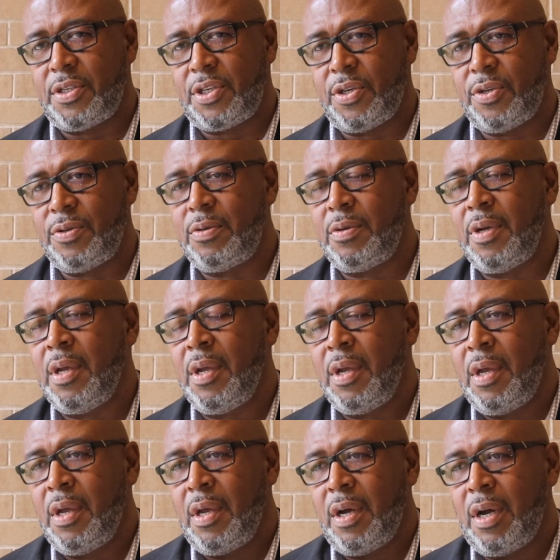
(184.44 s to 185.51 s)
do.
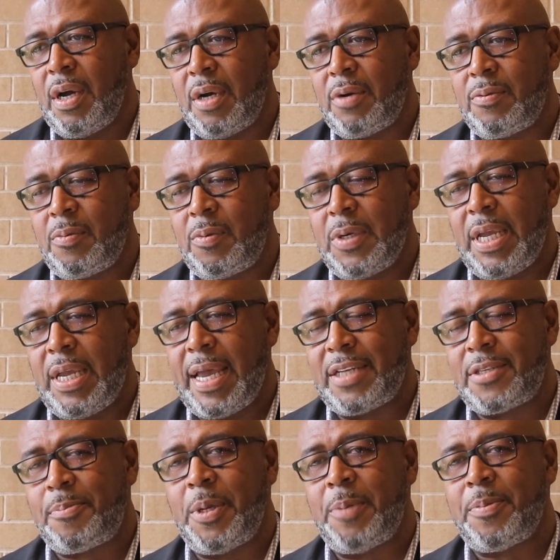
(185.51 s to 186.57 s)
Uh, we
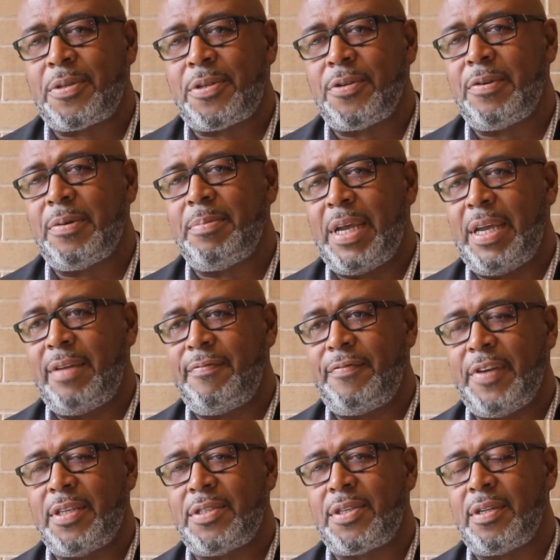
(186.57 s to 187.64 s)
ask people to remain
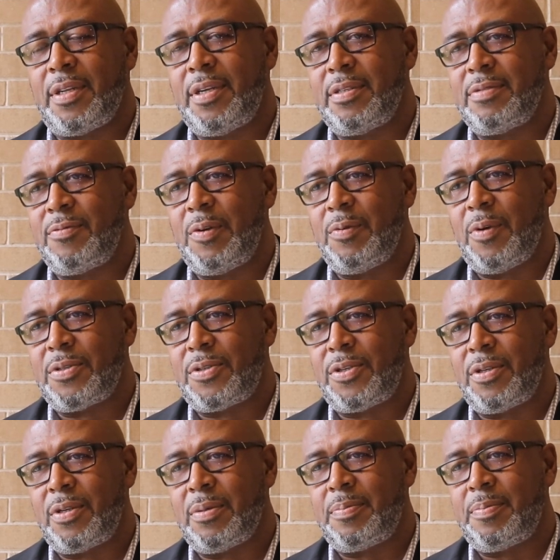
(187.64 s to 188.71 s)
vigilant. We want
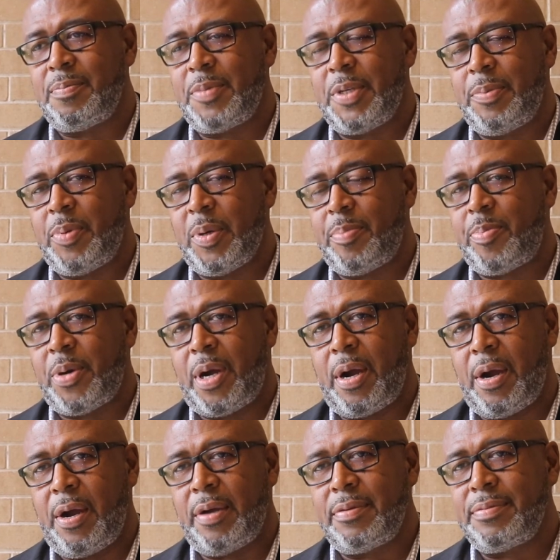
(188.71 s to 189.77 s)
you to be
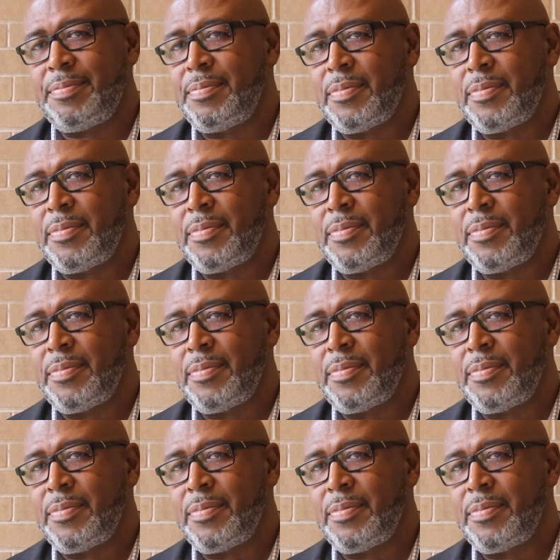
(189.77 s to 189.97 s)
prepared.